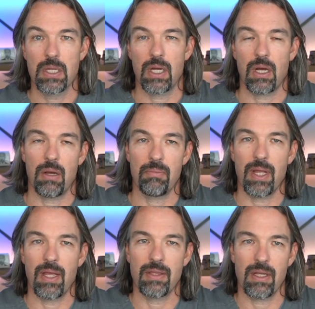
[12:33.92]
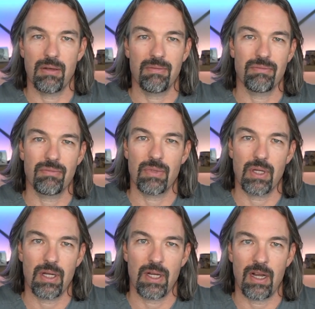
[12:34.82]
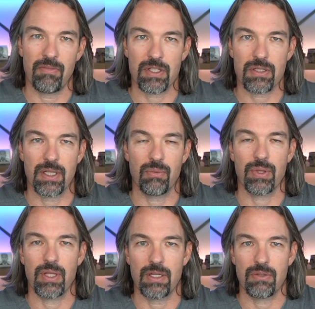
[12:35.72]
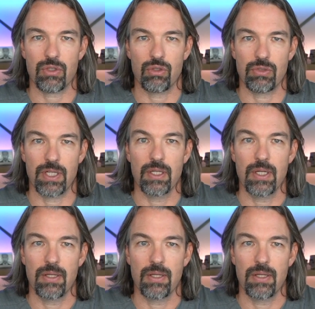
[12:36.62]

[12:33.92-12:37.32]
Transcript: And then obviously with any surgery,